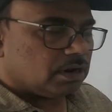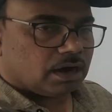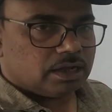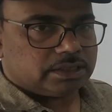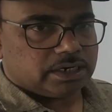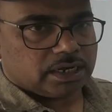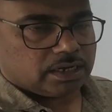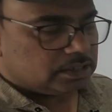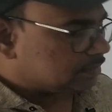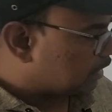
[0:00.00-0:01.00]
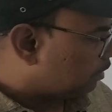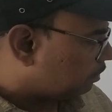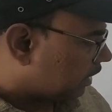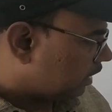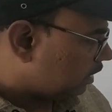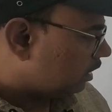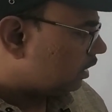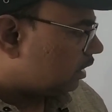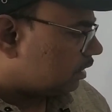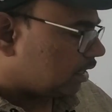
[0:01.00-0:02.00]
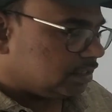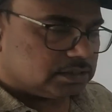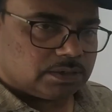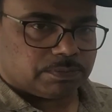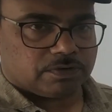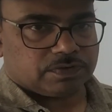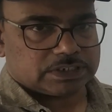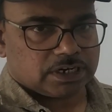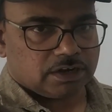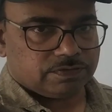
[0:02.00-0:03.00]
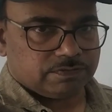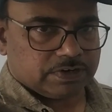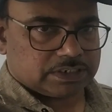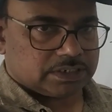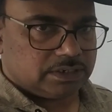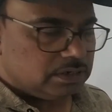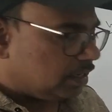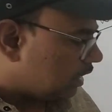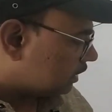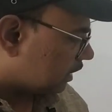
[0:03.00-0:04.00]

all three lie on the same plane. That is the first law of reflection. And